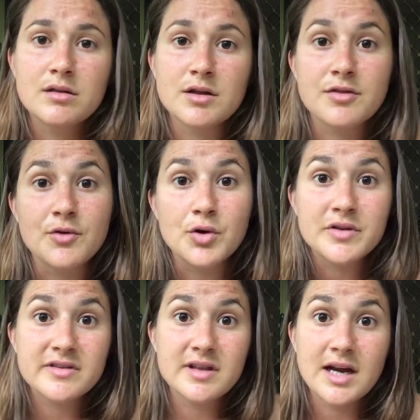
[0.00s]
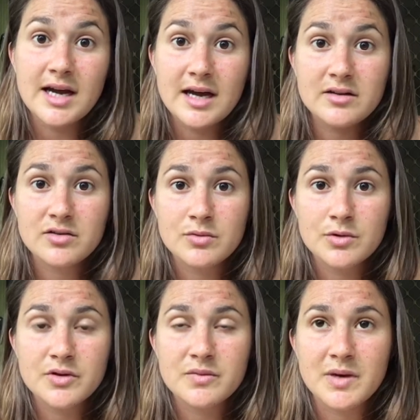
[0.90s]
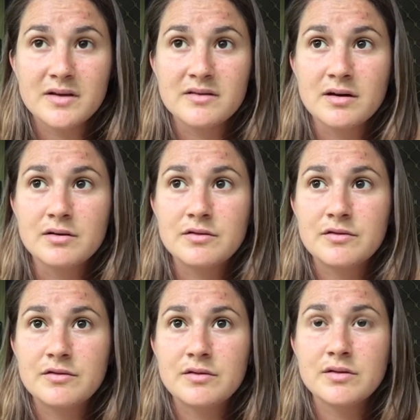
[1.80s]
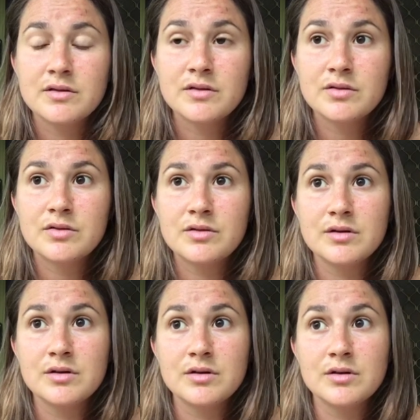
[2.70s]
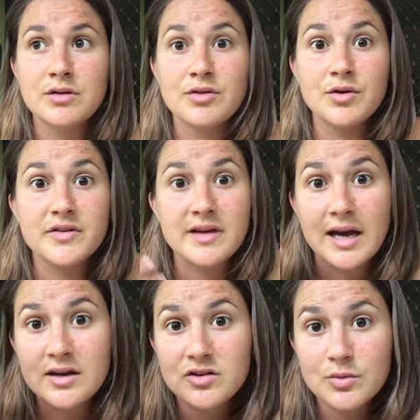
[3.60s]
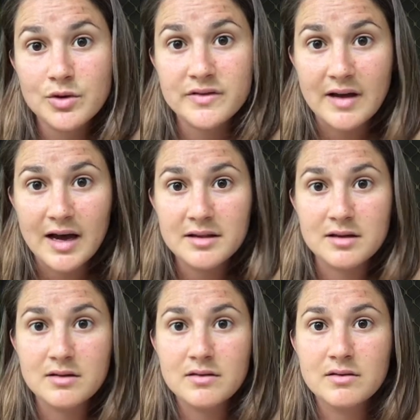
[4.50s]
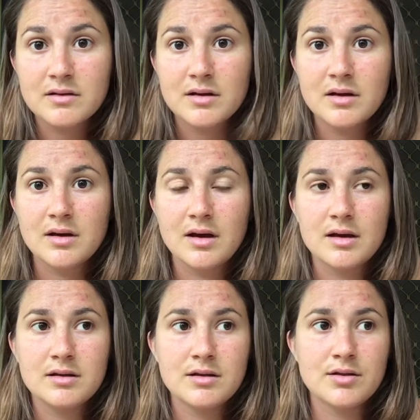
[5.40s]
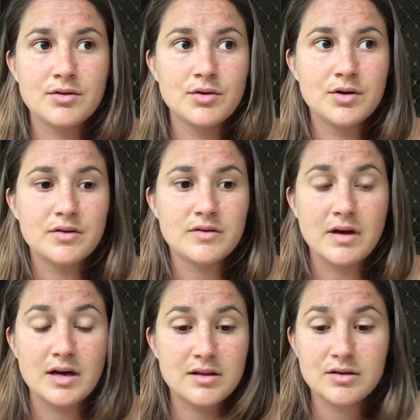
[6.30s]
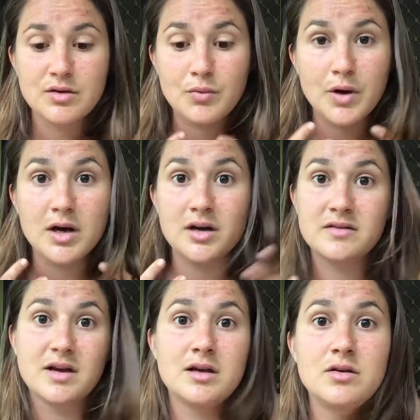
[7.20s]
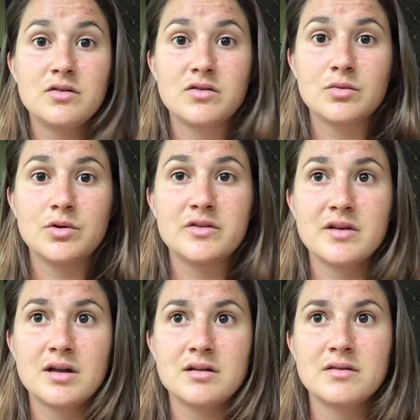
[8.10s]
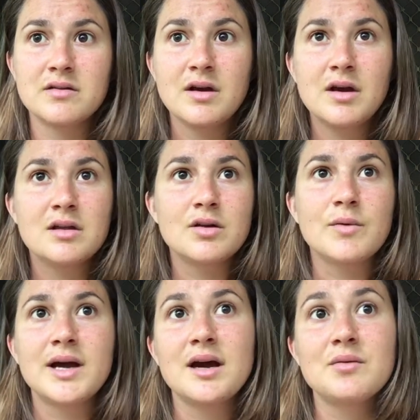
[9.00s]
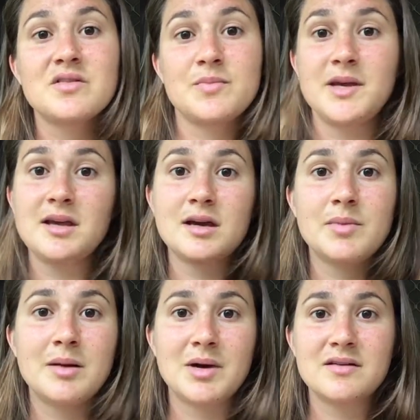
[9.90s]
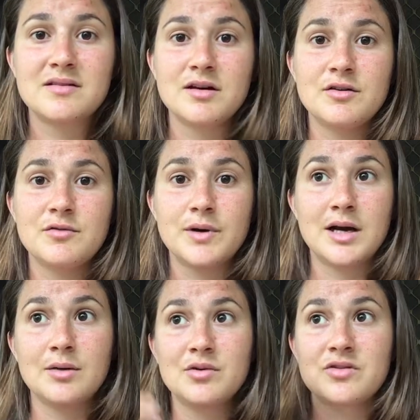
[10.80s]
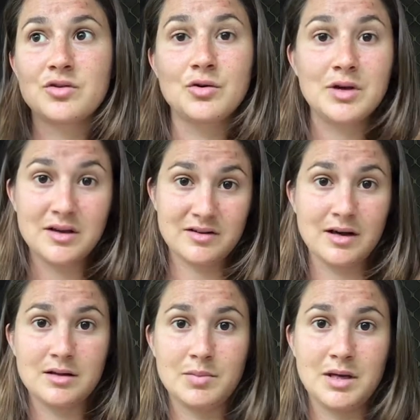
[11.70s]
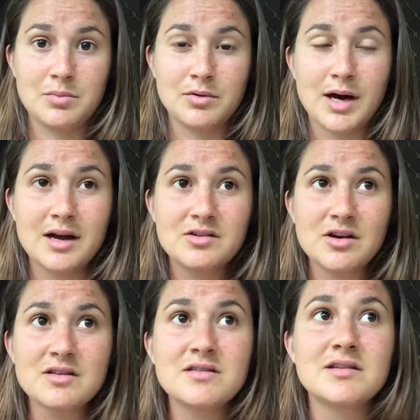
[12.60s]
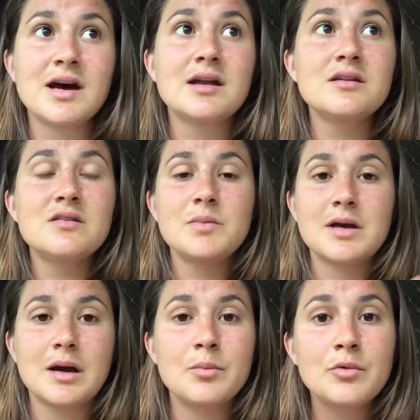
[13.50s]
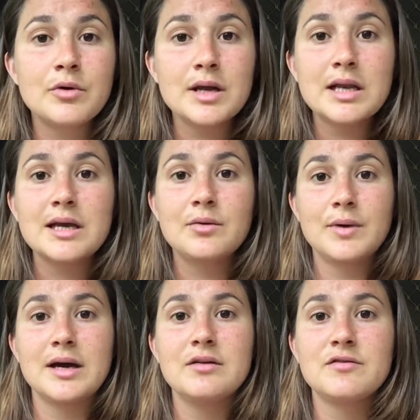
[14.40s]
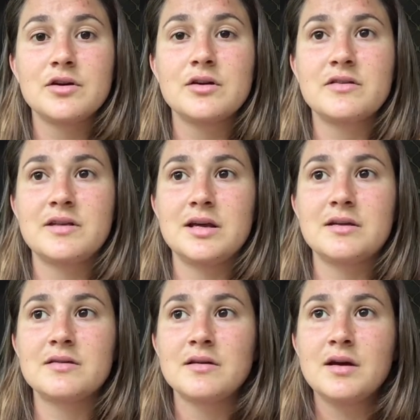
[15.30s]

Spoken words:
the thoughts that I had towards myself, the thoughts I had towards others, the thoughts, the words I used towards others, the way I was speaking about myself when I was talking to other people. I just started to become really aware of those things.